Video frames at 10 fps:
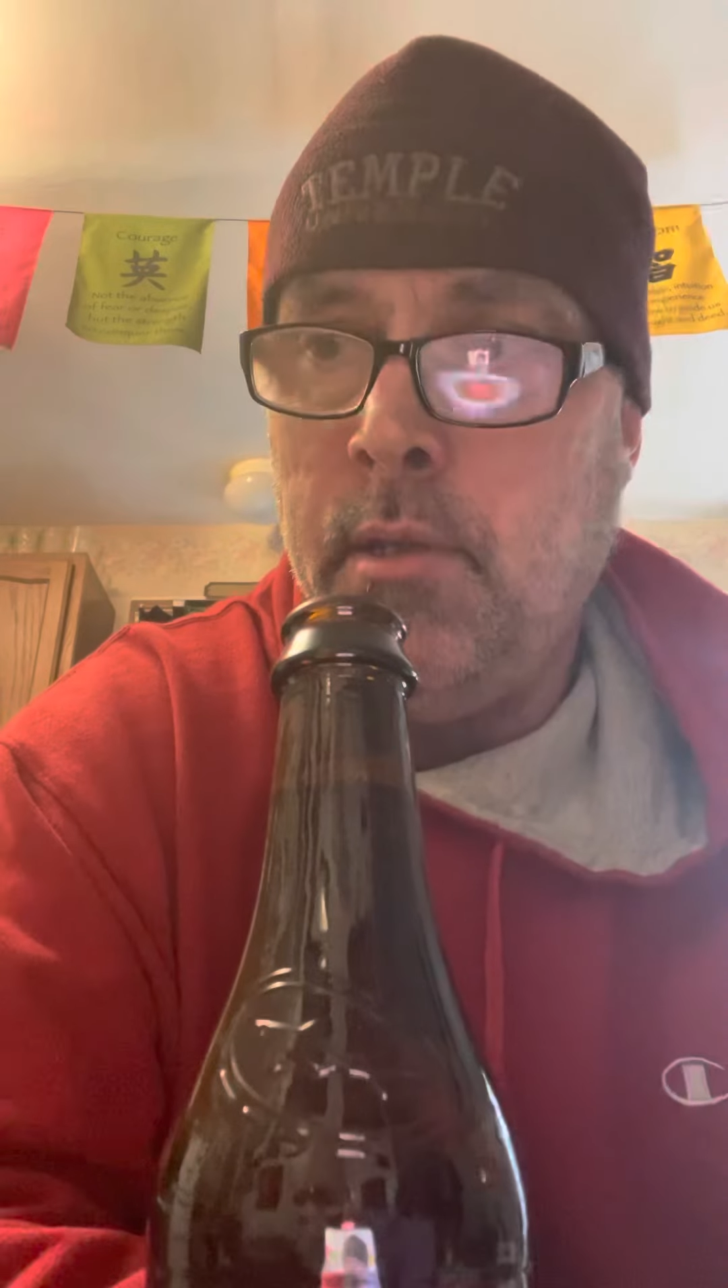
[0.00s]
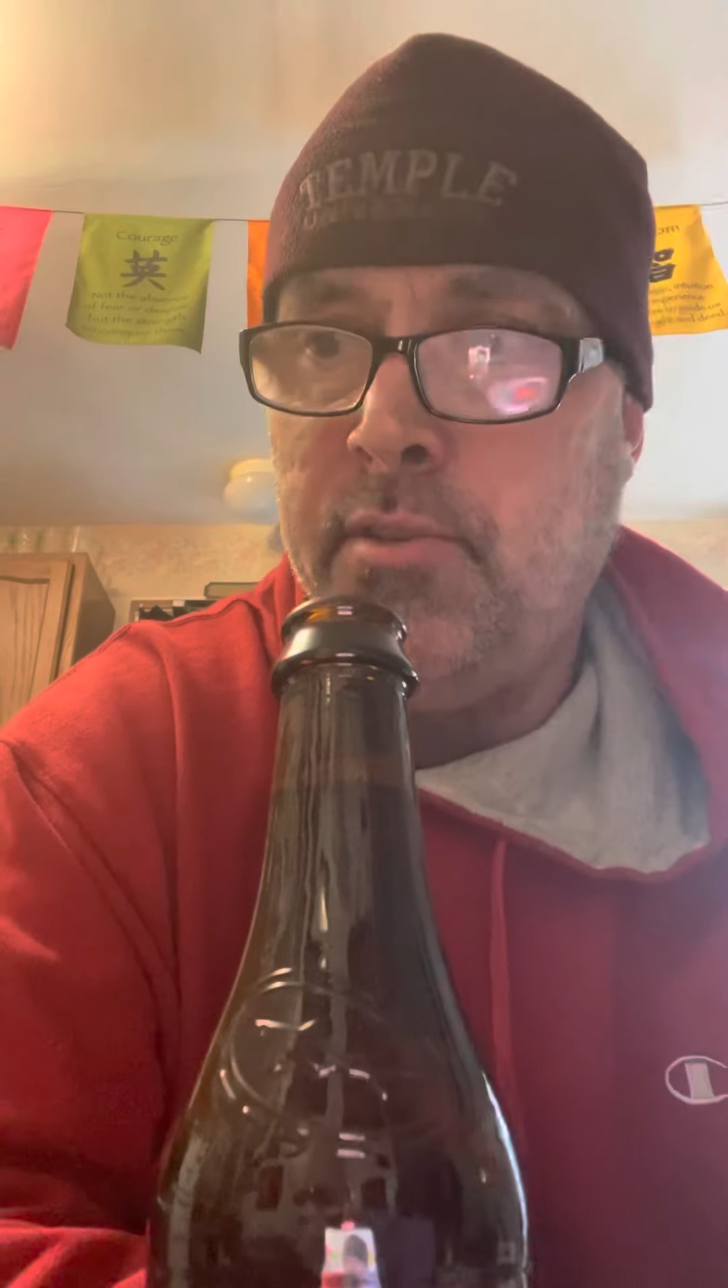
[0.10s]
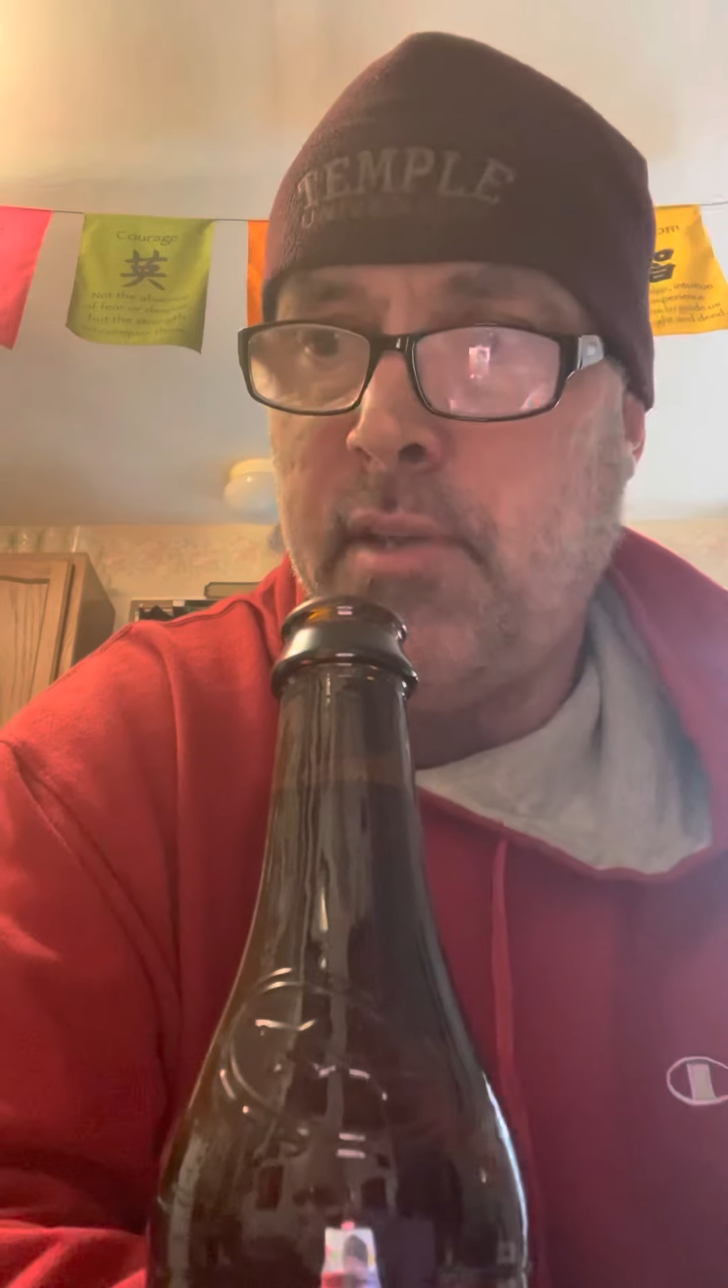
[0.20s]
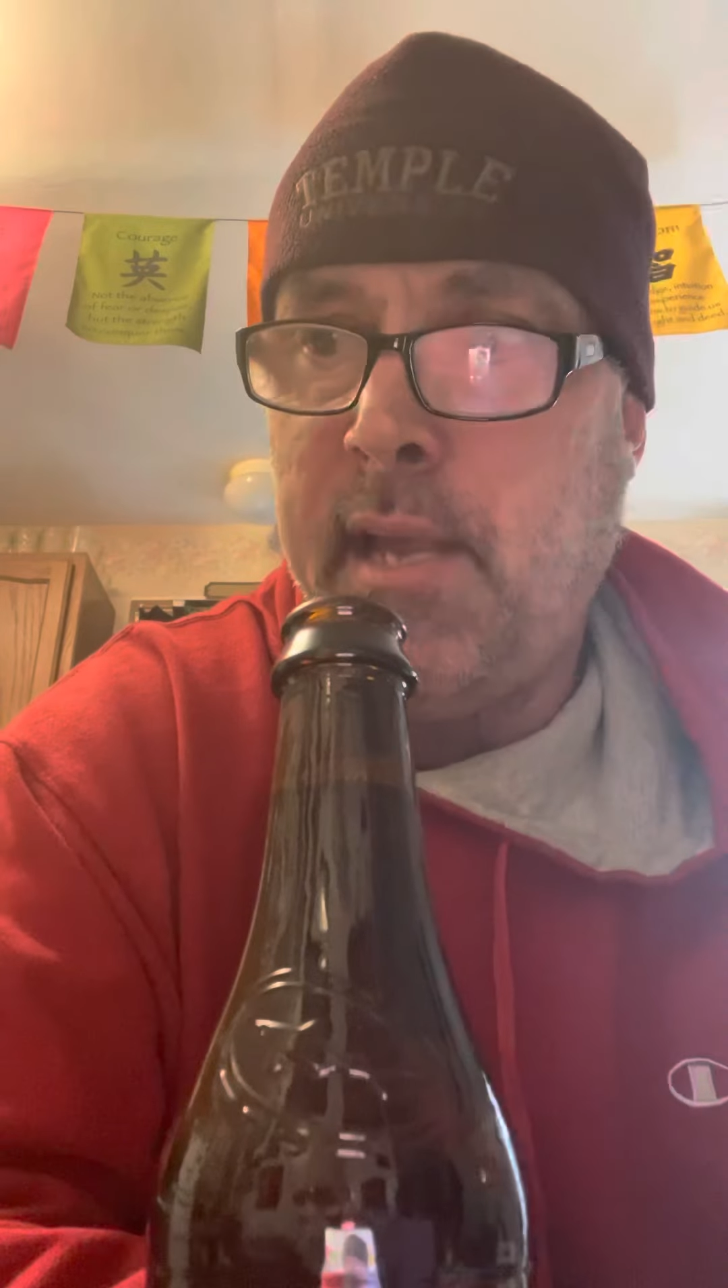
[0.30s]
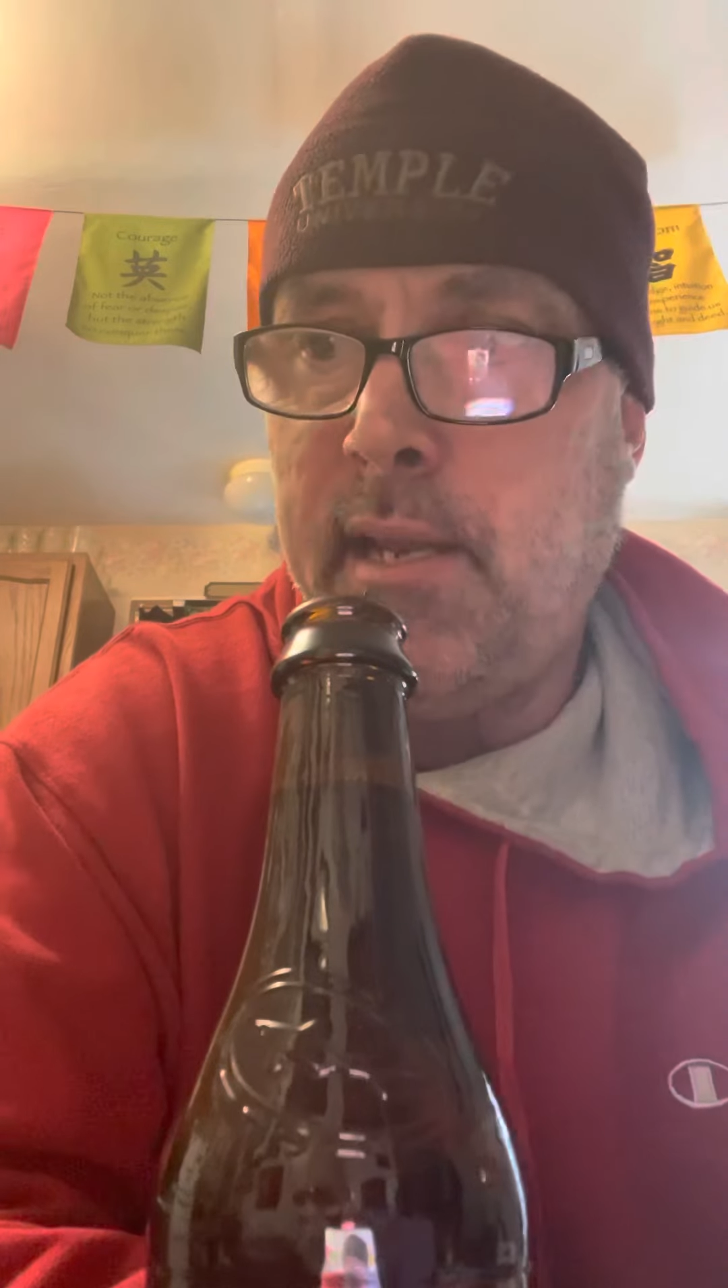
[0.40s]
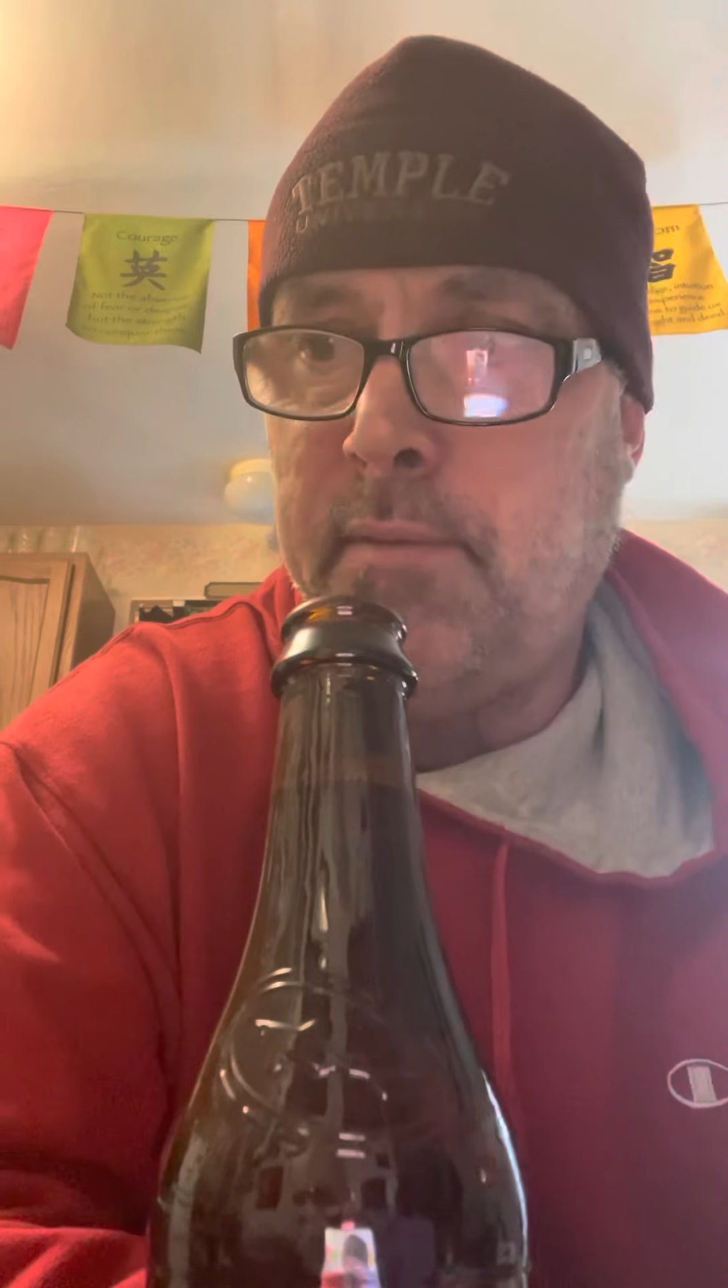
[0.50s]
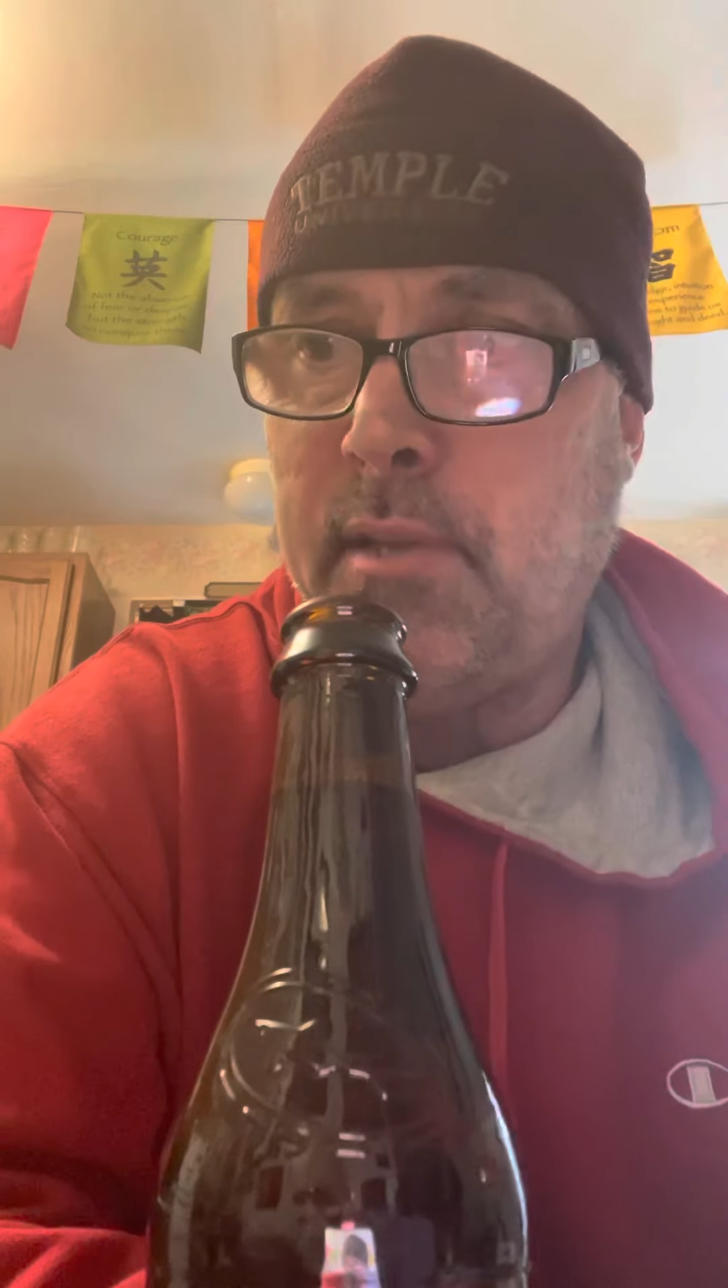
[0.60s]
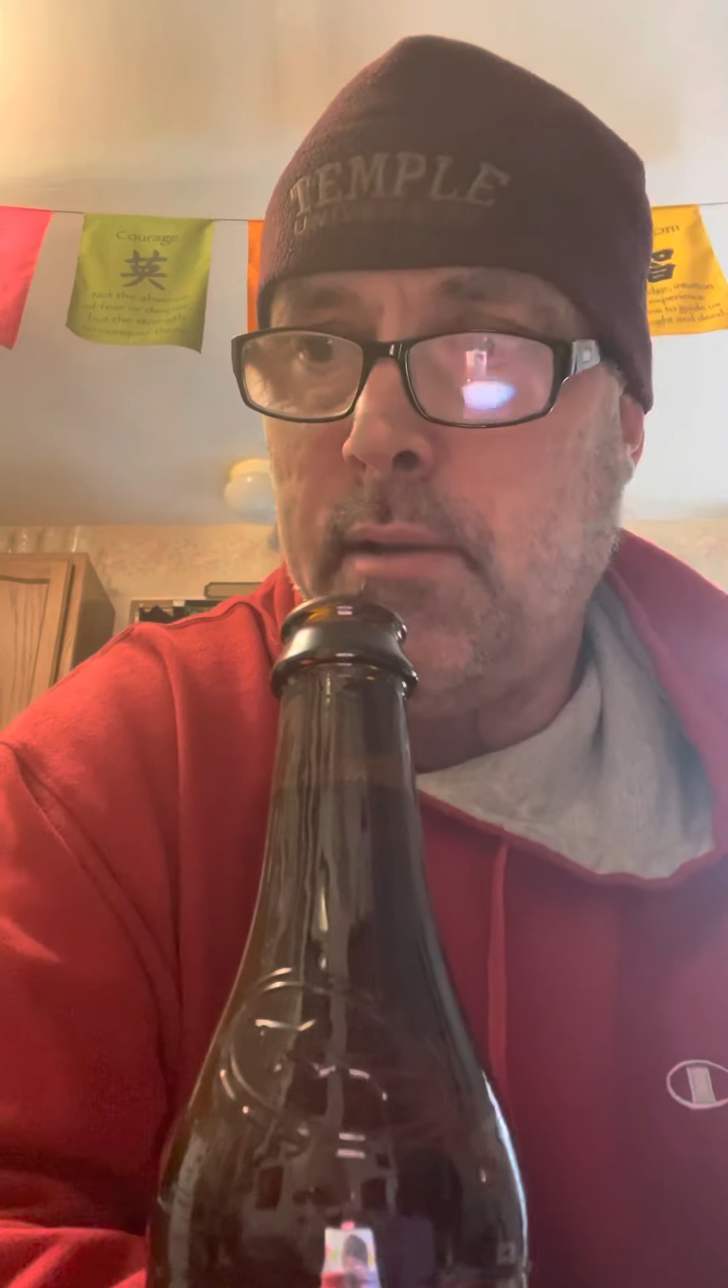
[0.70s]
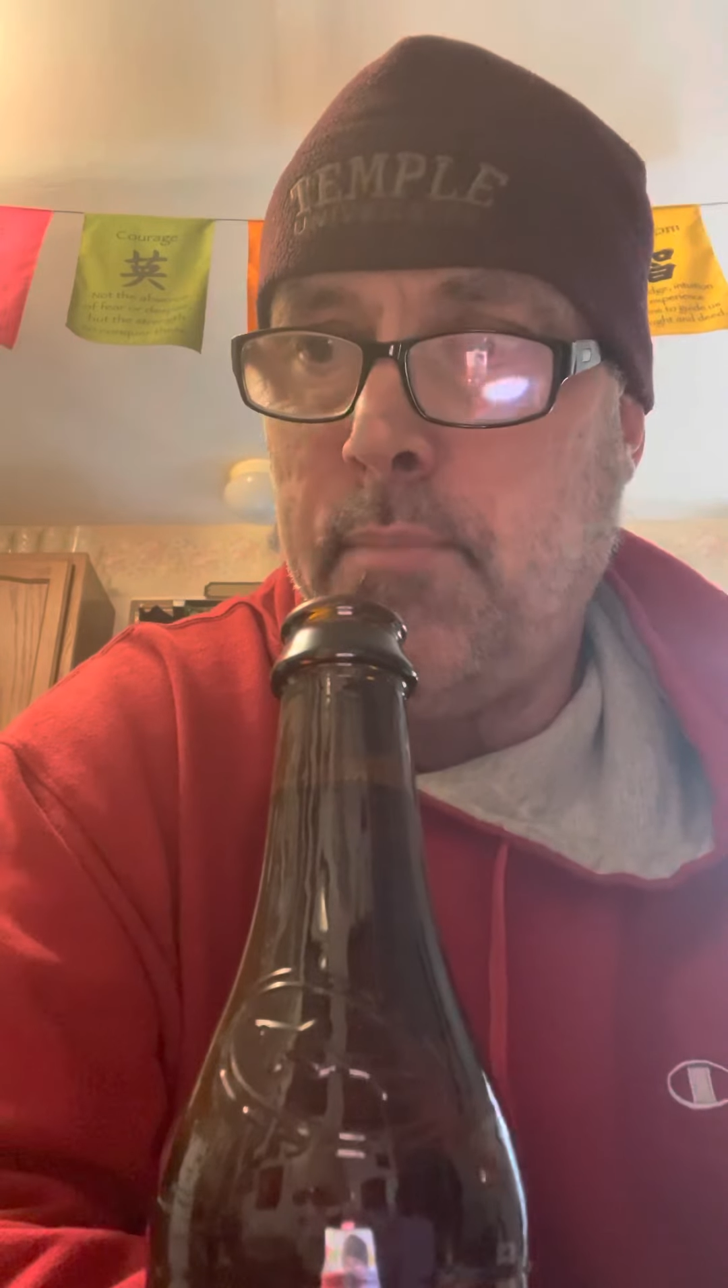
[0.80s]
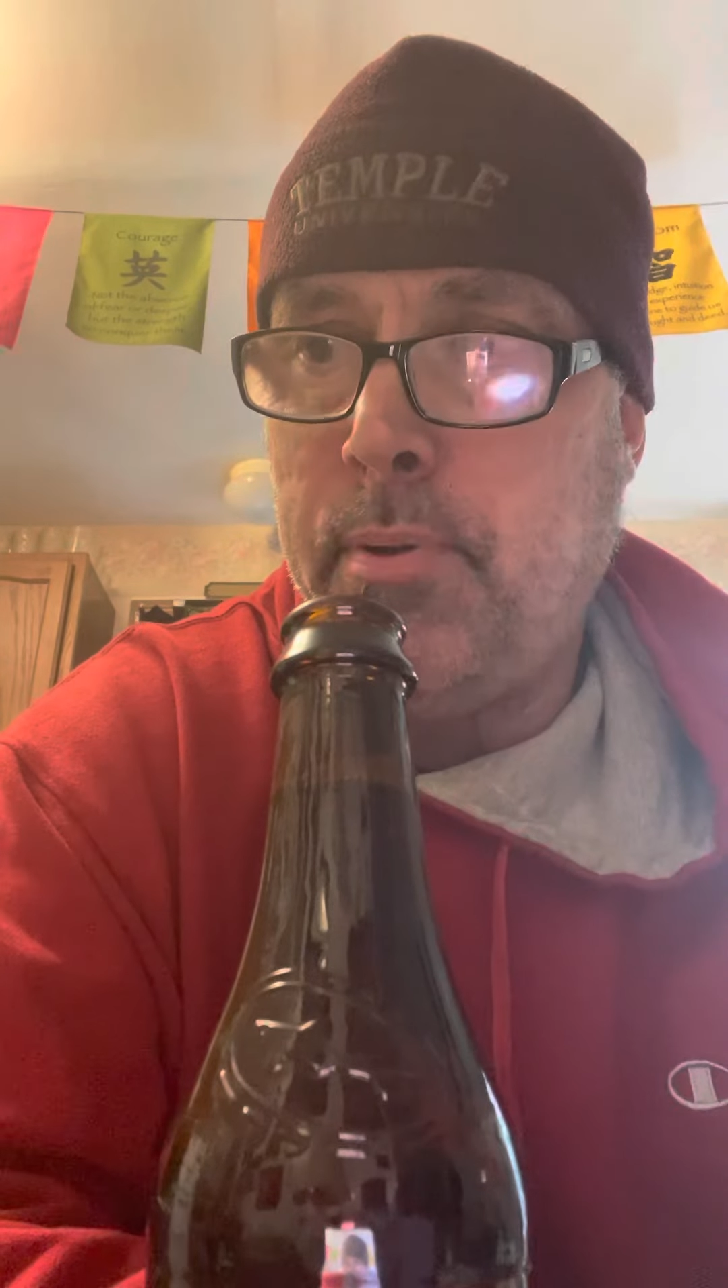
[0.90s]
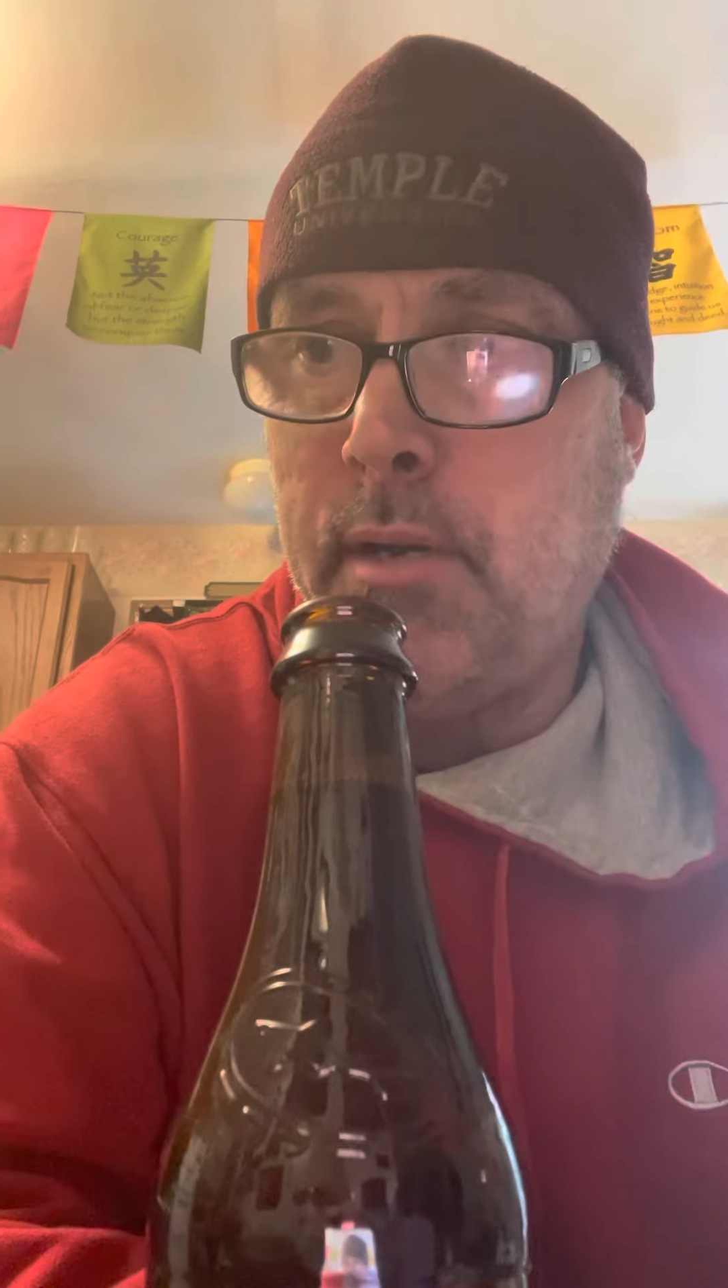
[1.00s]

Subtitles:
So put